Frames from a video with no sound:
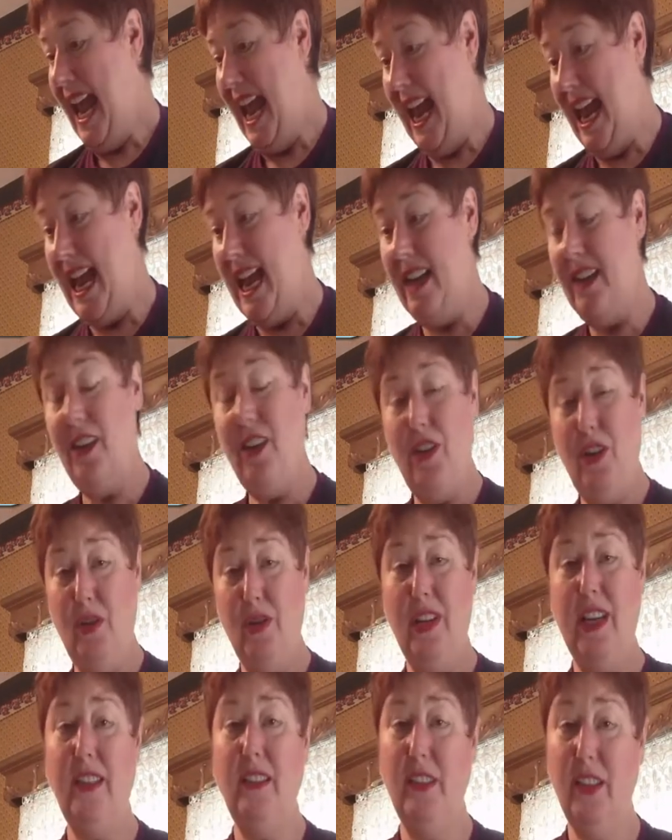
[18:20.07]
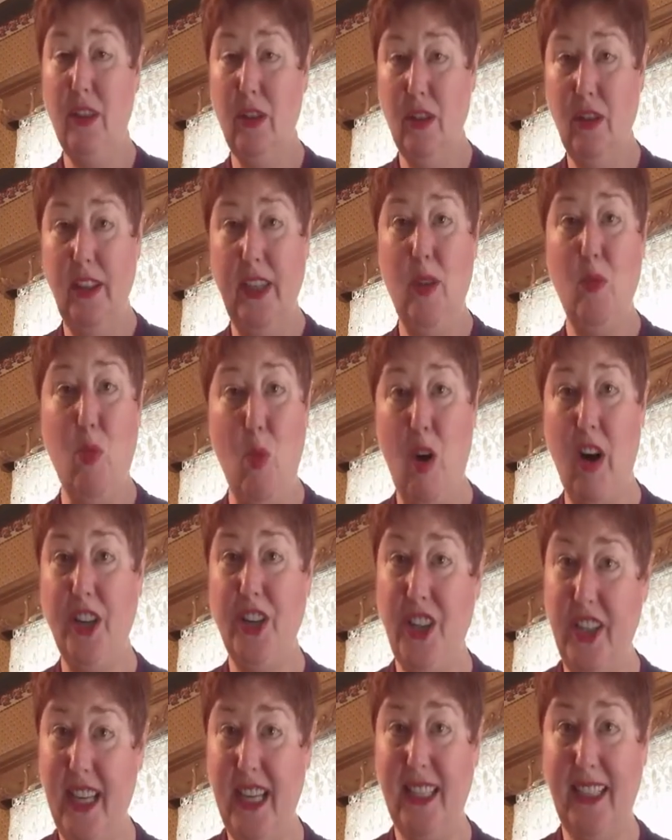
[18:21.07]
And you can literally
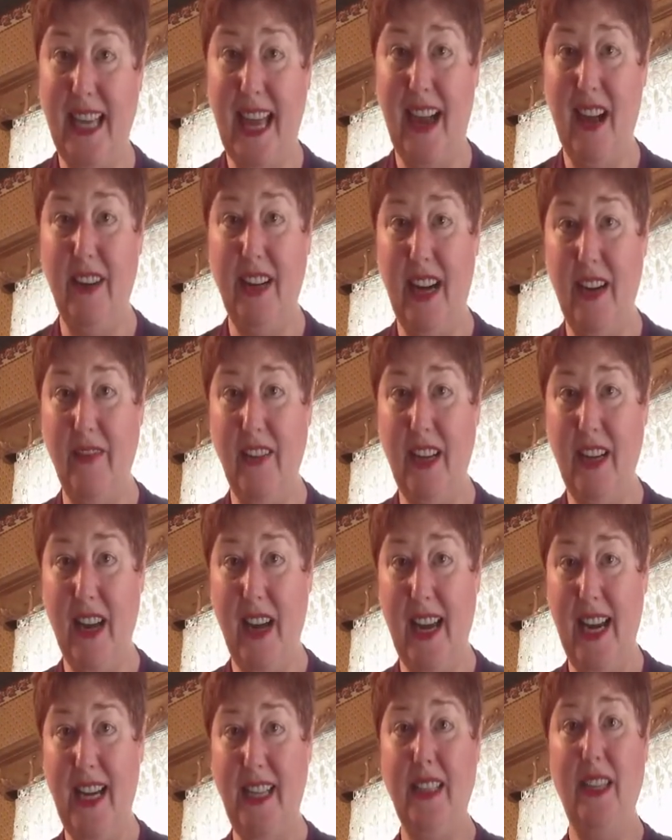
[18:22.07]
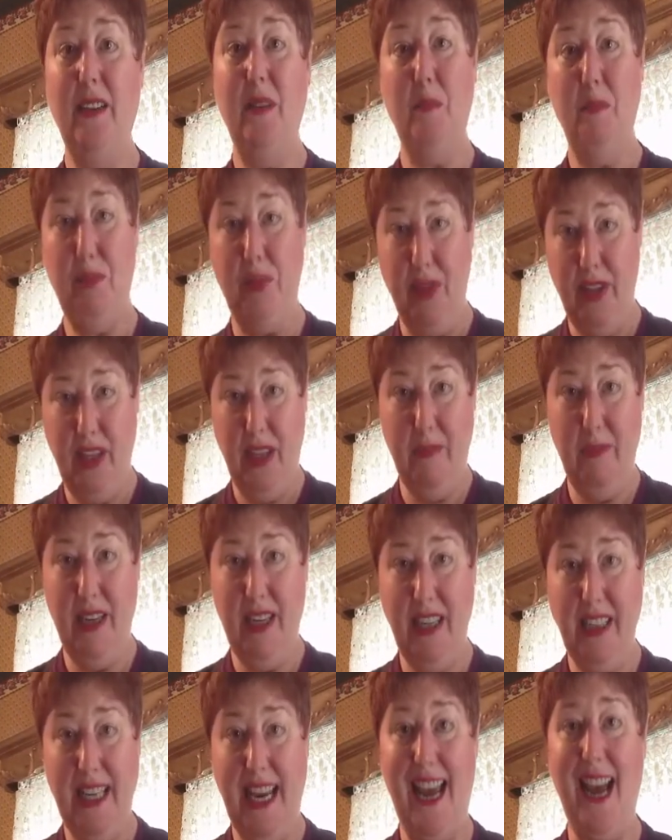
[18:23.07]
wash these out every night, put them
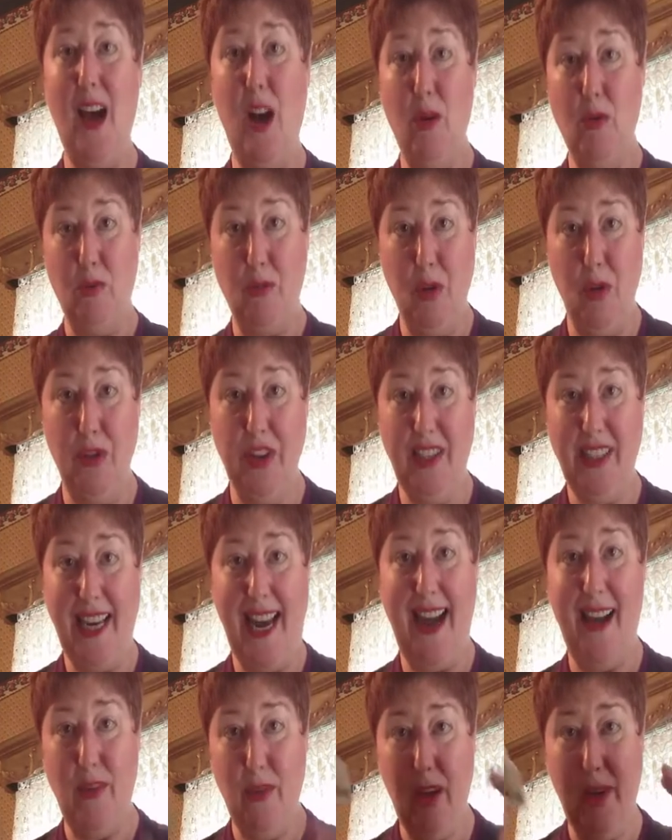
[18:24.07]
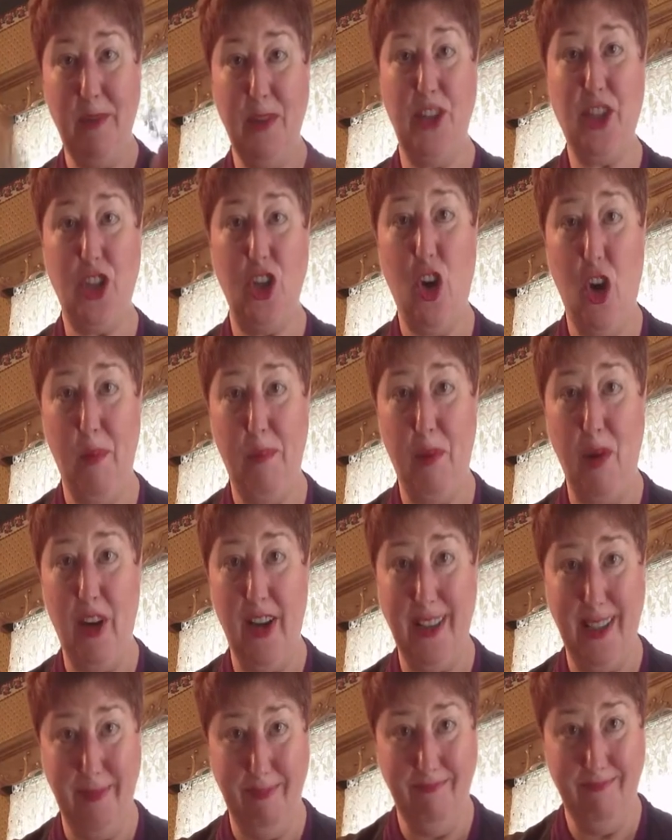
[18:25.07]
in a towel, roll the towel up, stomp
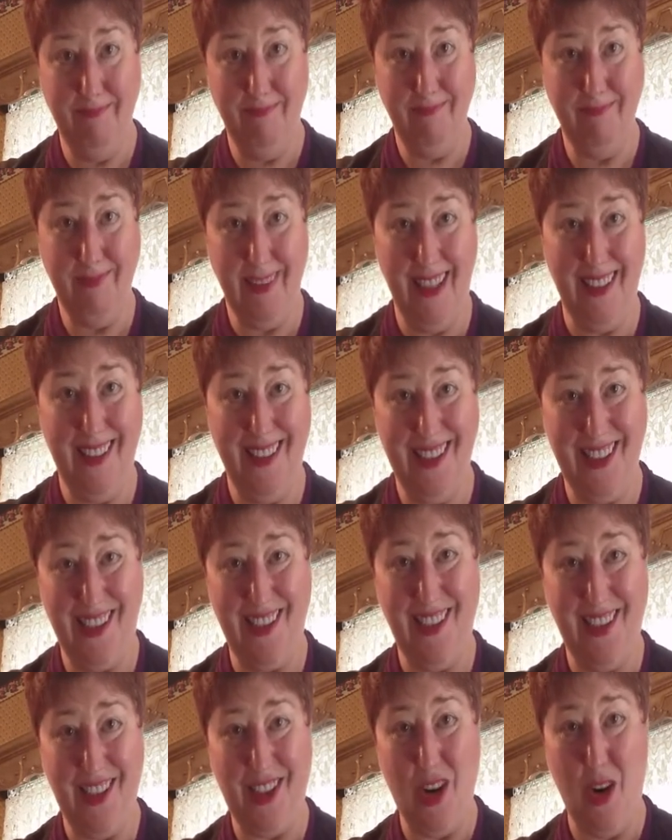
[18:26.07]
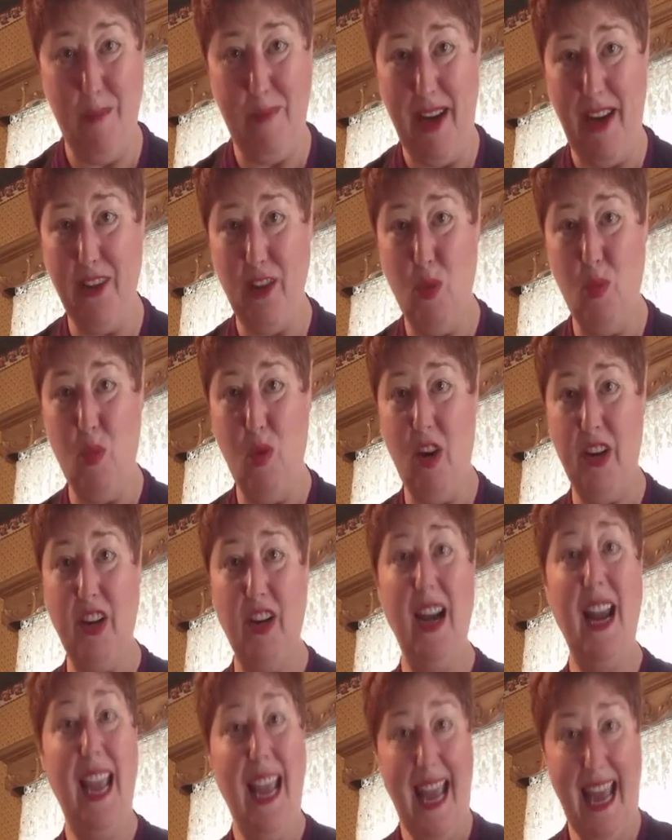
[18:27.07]
on them, to stomp out the
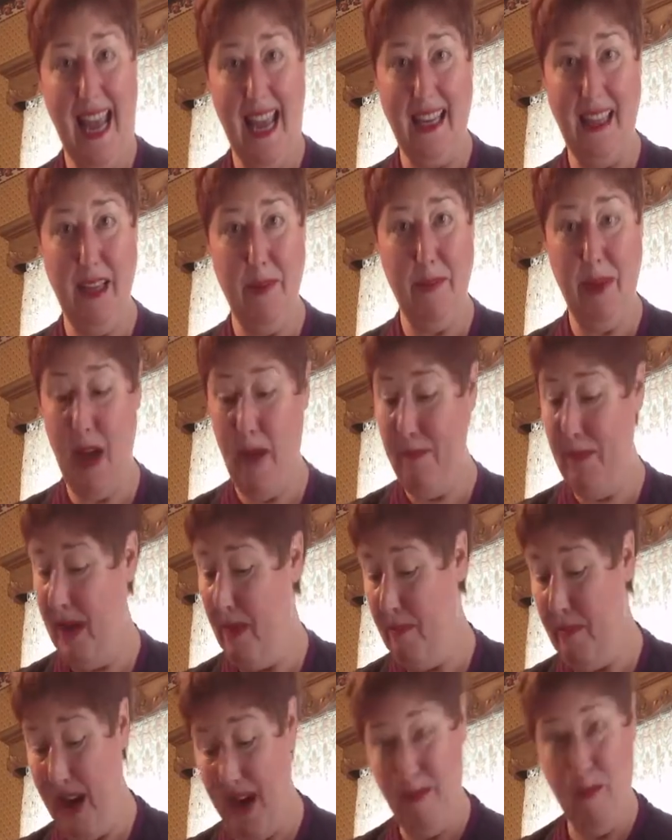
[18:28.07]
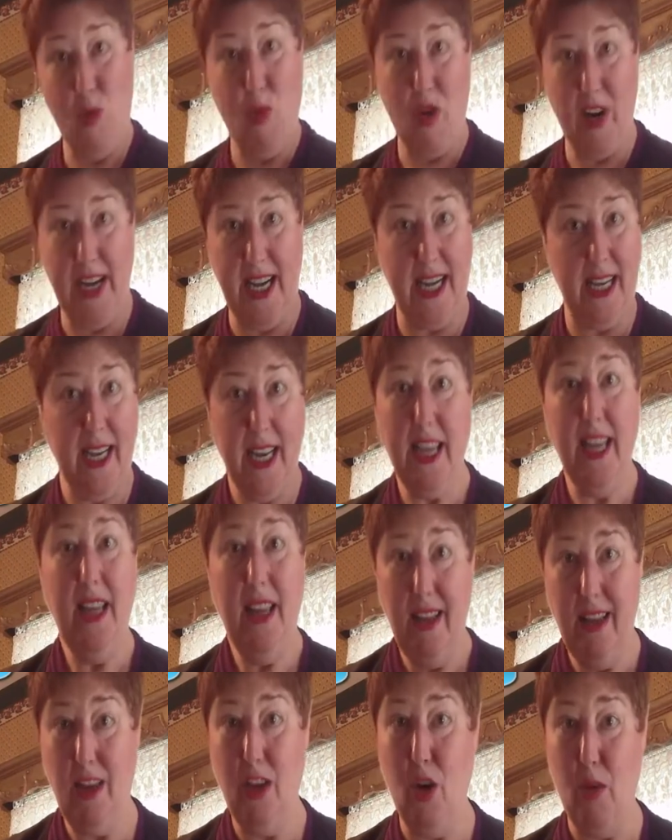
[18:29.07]
water, hang them up, and by morning
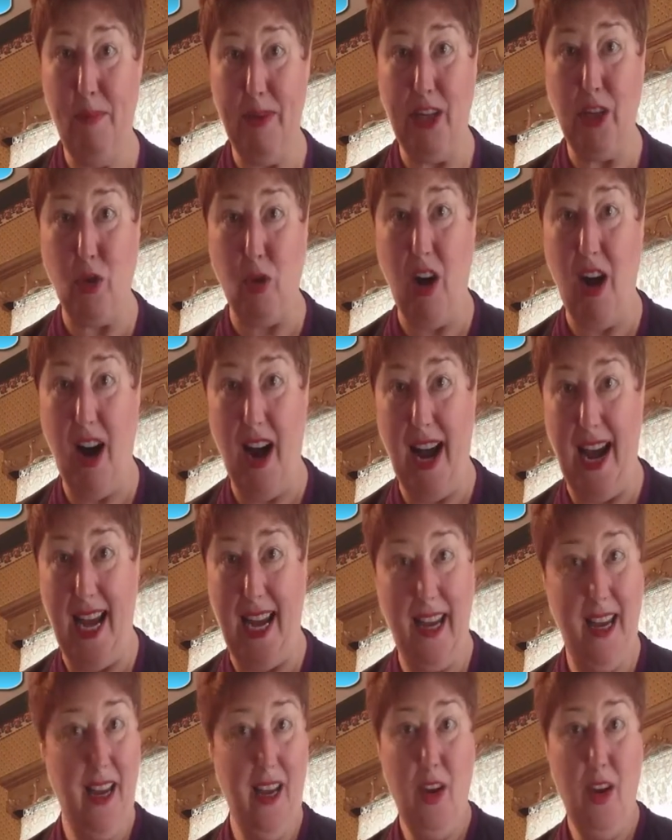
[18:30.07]
they'll be dry,